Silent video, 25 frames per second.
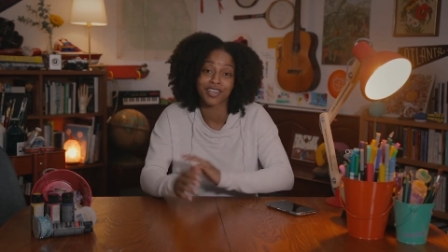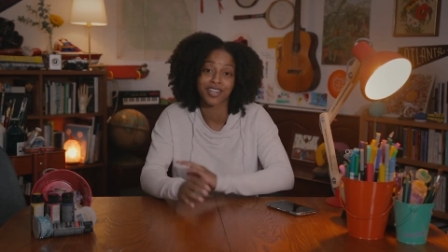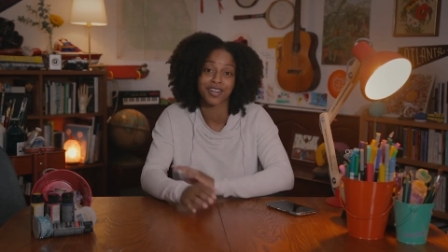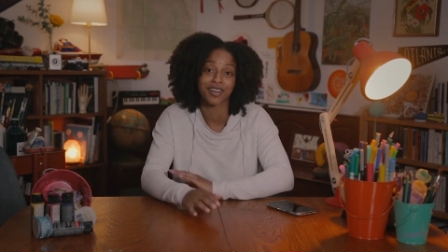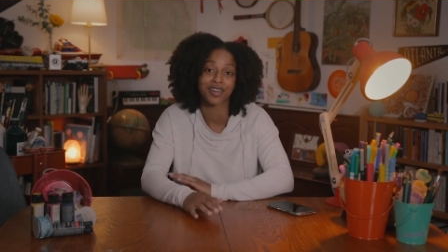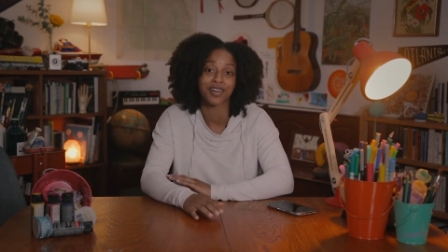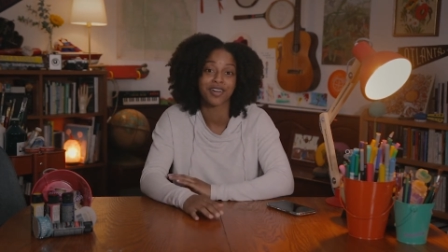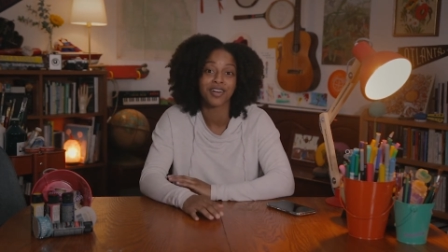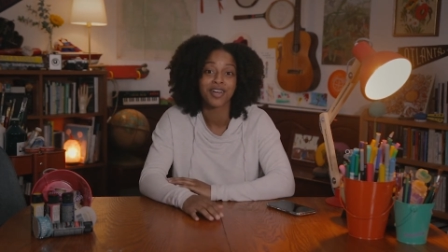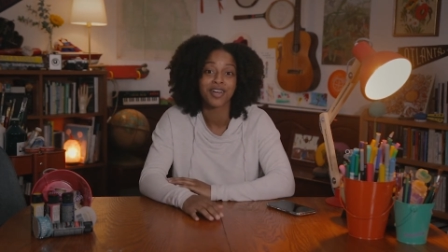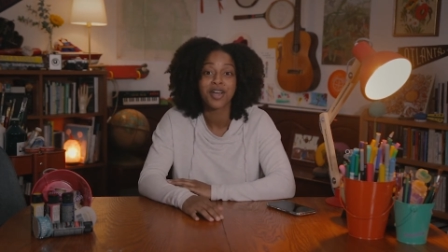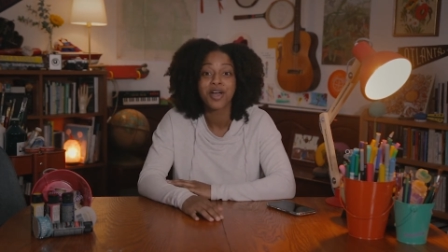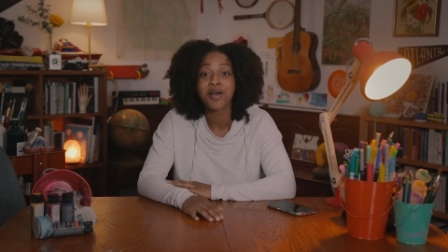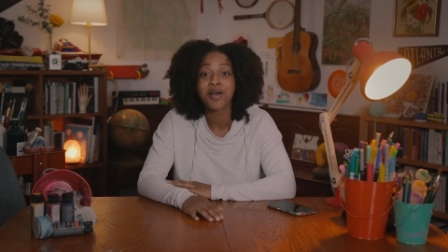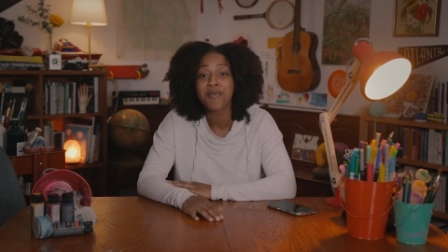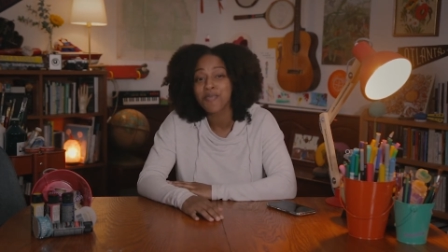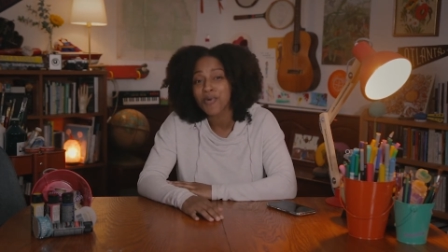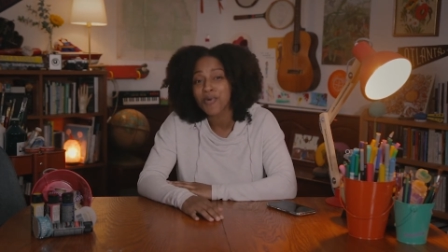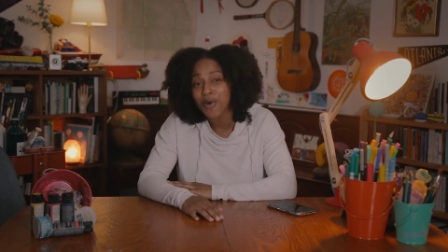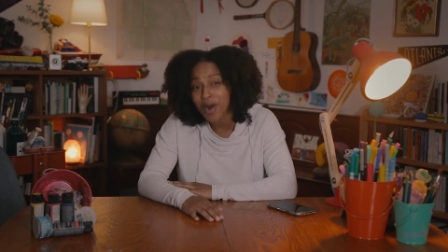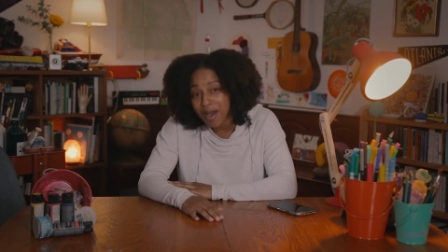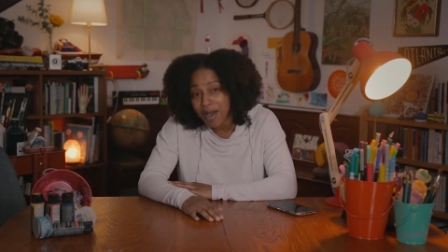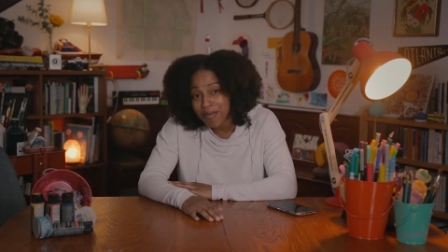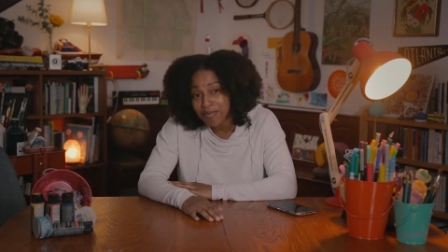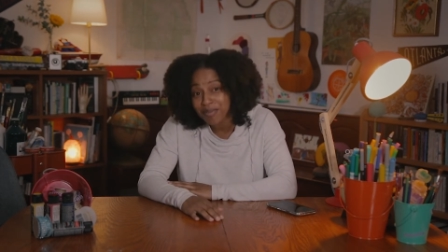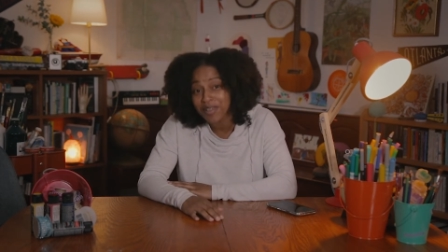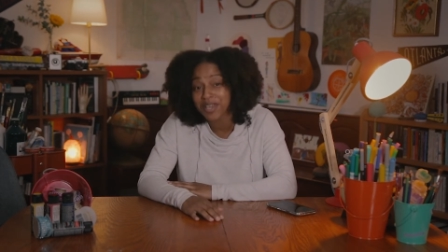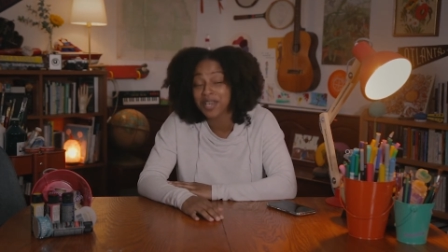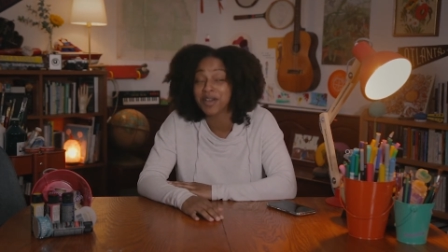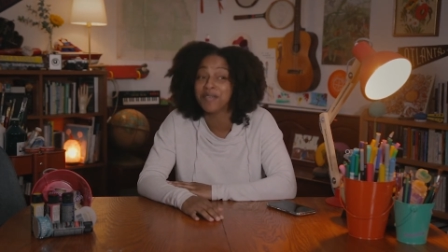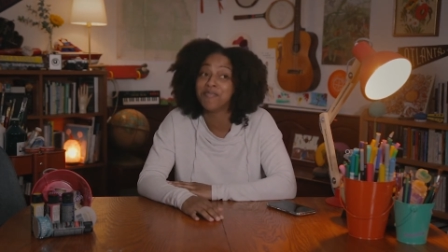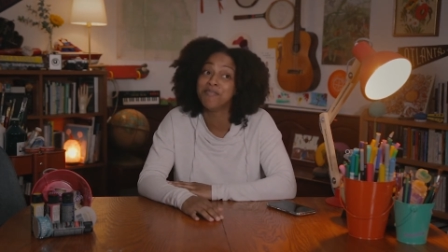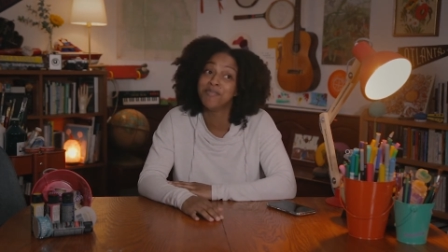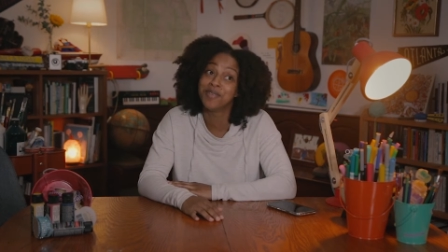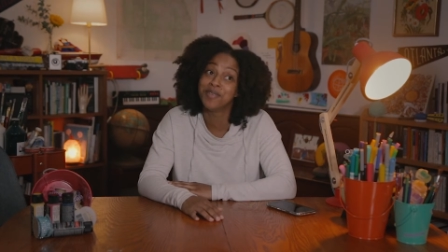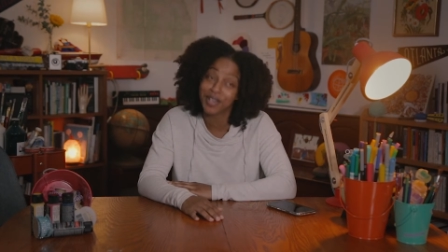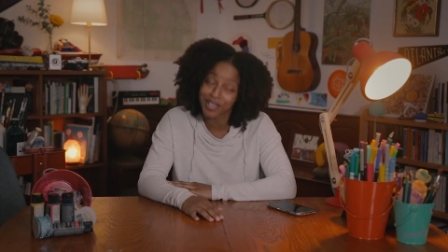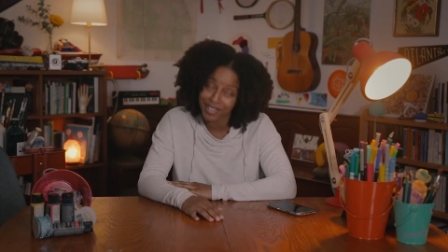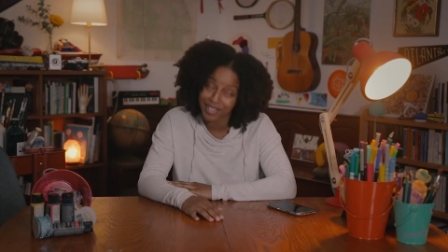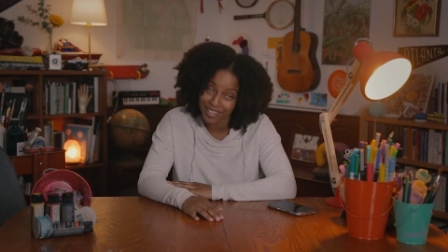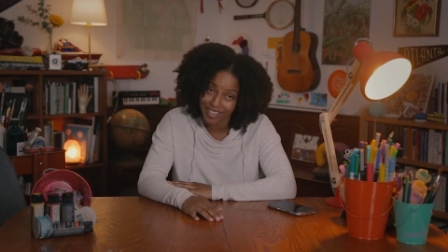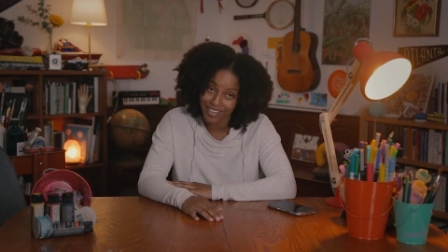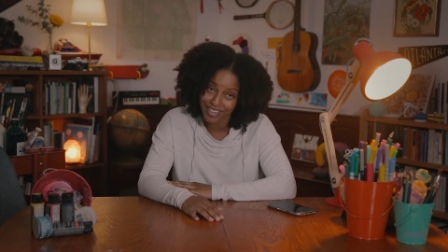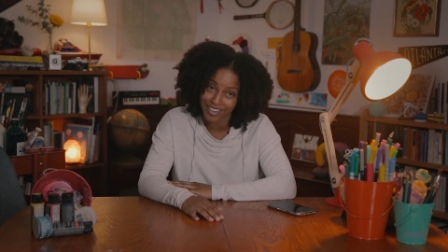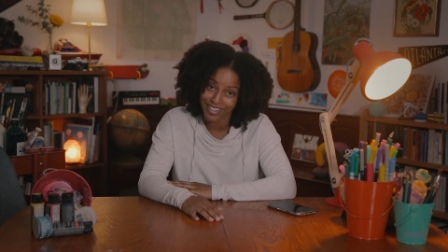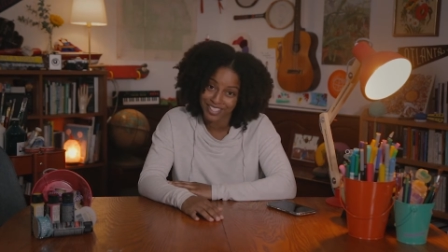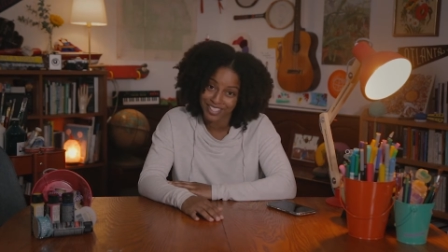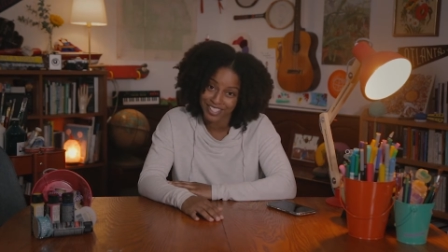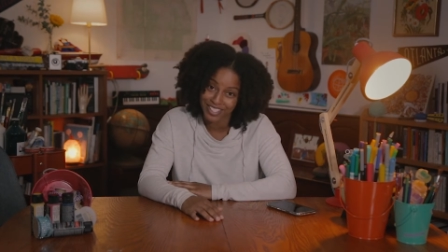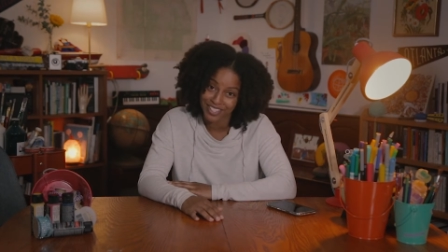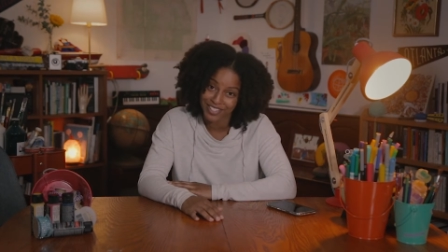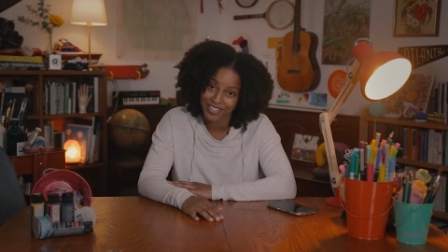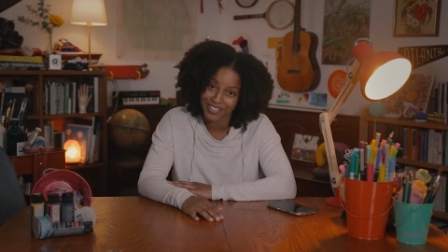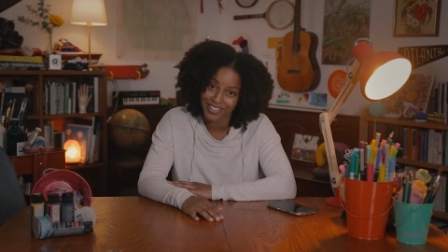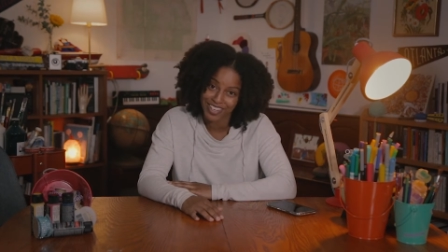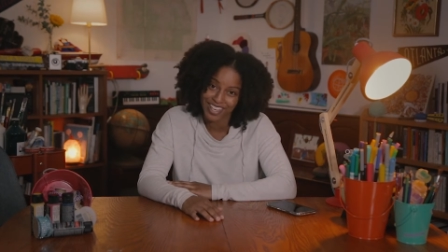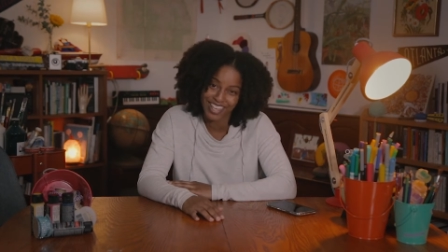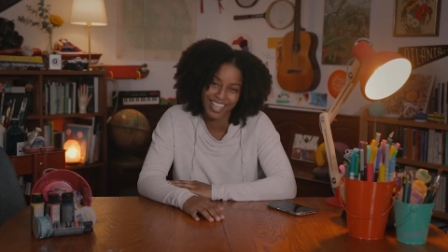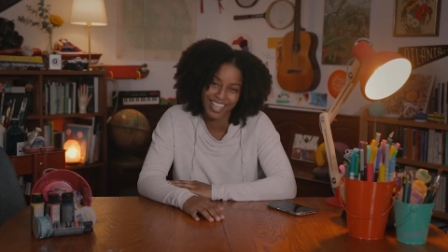here. Probably a million or two.